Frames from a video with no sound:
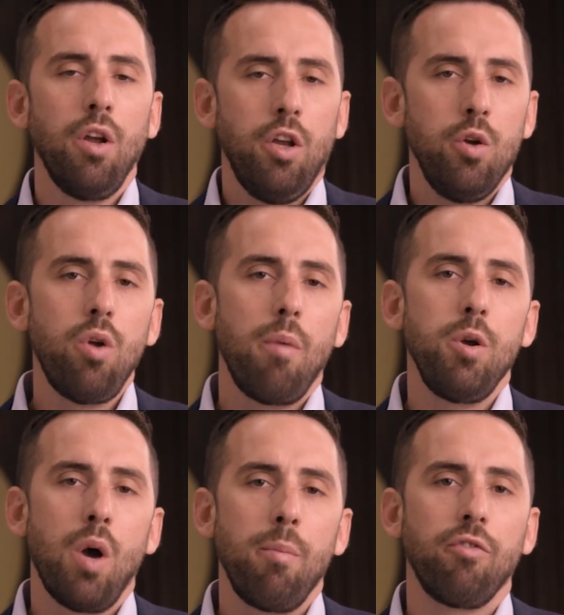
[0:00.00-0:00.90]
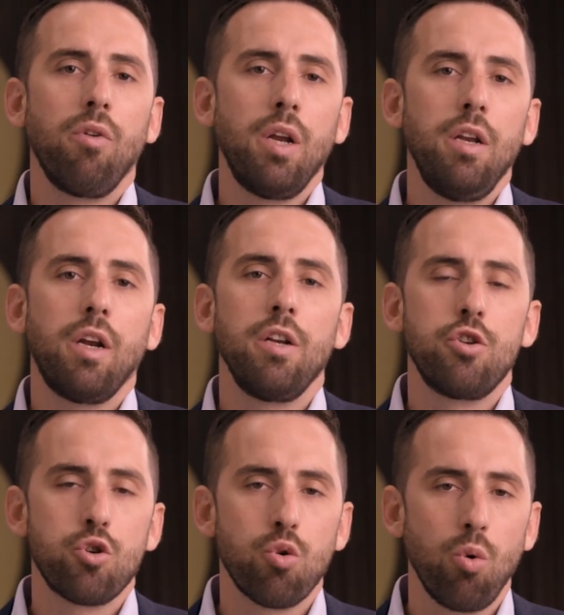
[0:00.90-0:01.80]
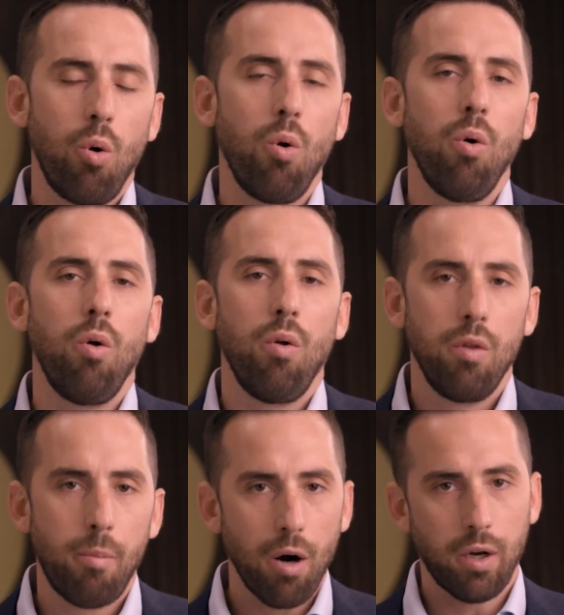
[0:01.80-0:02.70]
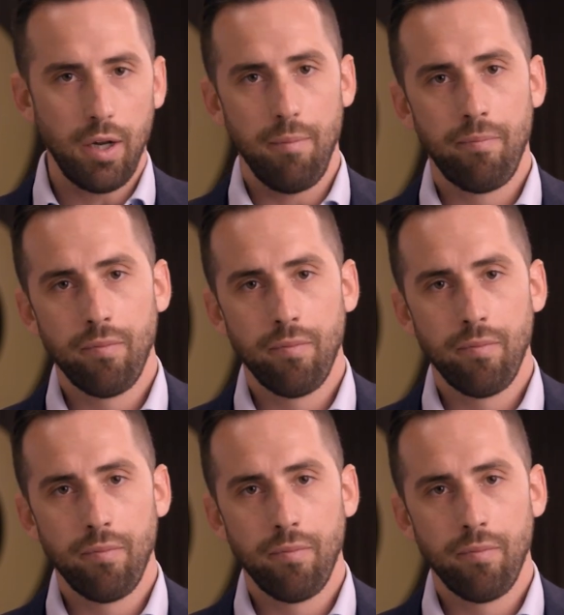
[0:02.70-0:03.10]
UWM is looking to control the market.